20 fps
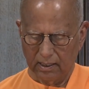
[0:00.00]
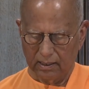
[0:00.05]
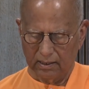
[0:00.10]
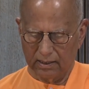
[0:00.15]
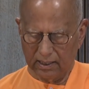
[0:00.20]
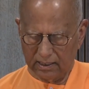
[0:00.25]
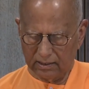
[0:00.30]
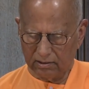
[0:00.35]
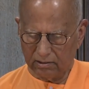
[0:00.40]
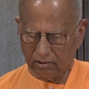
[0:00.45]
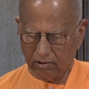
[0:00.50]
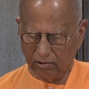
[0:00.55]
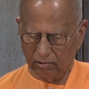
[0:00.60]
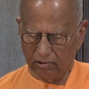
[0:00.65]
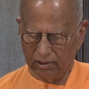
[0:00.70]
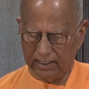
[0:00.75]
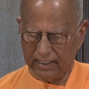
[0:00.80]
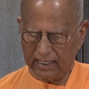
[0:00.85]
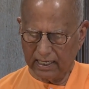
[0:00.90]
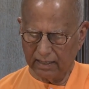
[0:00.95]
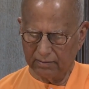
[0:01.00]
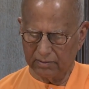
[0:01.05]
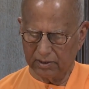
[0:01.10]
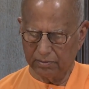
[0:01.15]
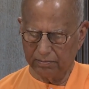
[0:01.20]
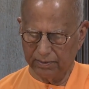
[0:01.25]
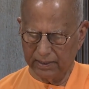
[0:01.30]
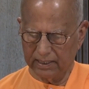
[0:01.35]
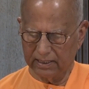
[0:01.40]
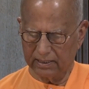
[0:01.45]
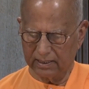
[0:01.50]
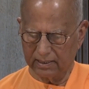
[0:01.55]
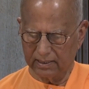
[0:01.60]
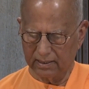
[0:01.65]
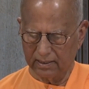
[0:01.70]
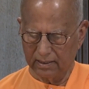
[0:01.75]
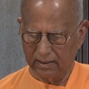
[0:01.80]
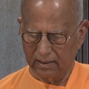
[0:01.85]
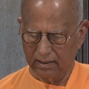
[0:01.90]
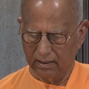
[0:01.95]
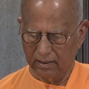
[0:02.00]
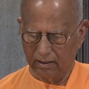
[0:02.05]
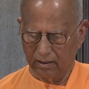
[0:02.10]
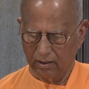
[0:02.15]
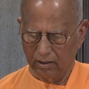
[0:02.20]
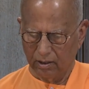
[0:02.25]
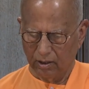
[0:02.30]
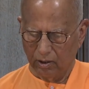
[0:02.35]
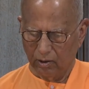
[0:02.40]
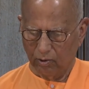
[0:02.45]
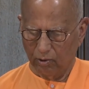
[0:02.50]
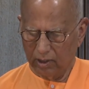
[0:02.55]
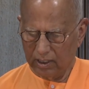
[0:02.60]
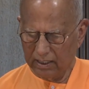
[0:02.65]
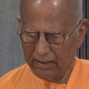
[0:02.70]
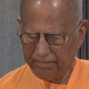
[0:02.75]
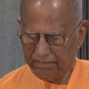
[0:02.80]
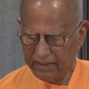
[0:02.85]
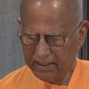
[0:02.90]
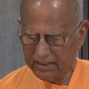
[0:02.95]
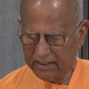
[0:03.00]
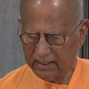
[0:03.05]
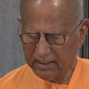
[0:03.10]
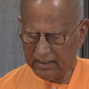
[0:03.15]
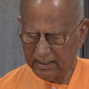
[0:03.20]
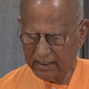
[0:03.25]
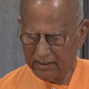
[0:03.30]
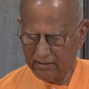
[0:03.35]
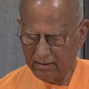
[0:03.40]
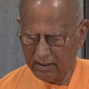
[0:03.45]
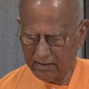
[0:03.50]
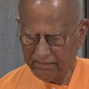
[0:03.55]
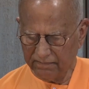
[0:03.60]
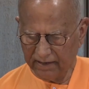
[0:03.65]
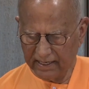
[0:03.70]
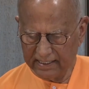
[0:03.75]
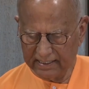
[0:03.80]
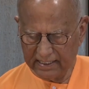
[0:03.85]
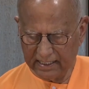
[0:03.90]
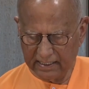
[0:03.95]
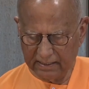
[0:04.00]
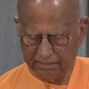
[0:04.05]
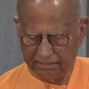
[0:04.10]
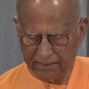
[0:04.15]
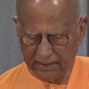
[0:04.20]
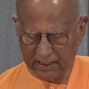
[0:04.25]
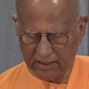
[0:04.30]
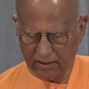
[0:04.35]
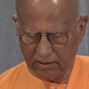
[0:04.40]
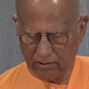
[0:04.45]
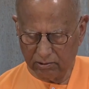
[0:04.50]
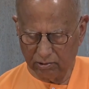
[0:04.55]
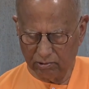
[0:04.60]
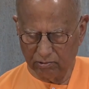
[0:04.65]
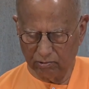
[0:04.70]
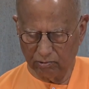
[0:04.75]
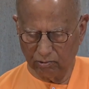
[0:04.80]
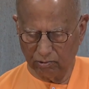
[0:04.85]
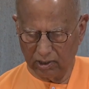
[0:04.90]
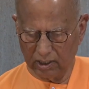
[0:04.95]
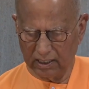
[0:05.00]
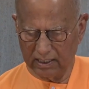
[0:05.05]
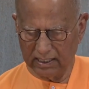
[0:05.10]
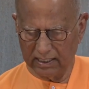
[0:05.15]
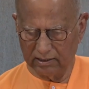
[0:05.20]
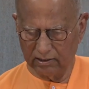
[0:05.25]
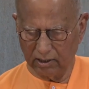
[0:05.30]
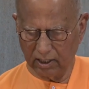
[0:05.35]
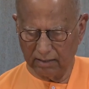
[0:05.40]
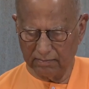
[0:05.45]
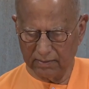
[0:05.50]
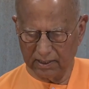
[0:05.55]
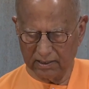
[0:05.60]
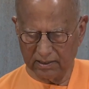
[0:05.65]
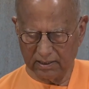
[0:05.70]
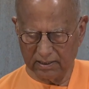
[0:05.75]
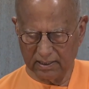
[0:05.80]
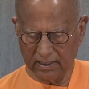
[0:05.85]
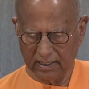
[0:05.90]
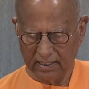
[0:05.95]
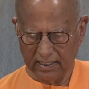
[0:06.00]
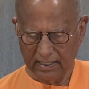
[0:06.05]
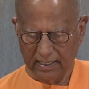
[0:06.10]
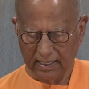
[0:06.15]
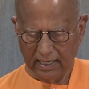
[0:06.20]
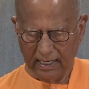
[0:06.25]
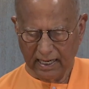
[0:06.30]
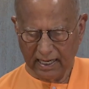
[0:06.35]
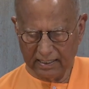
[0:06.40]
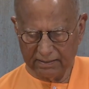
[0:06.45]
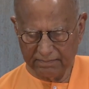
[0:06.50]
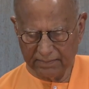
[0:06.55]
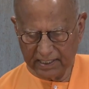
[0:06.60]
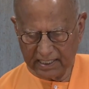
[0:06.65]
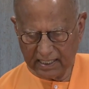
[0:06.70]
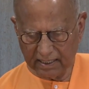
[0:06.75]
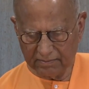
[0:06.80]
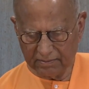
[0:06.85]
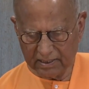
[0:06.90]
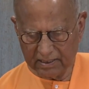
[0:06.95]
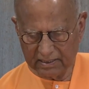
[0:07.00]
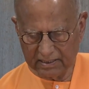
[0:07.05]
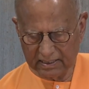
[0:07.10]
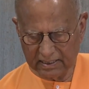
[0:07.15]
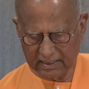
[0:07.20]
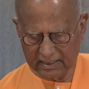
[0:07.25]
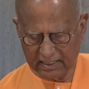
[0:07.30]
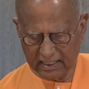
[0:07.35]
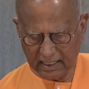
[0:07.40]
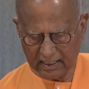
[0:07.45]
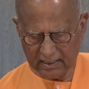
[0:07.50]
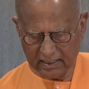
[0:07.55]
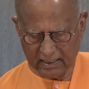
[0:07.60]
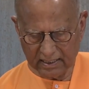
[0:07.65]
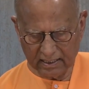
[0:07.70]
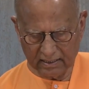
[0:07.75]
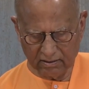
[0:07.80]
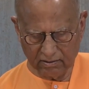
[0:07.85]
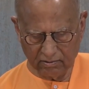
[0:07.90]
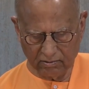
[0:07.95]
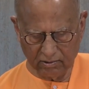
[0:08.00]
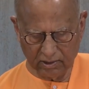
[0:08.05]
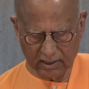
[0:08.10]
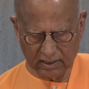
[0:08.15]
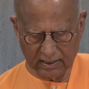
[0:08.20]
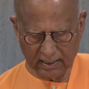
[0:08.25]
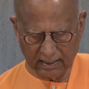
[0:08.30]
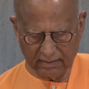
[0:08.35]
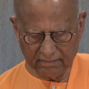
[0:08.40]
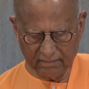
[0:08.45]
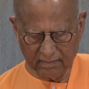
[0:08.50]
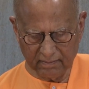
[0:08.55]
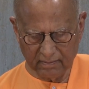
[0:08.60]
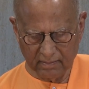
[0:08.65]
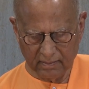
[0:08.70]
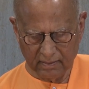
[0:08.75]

Then slowly comes peace. When a person does not find any peace through worldly enjoyments and becomes disgusted with them,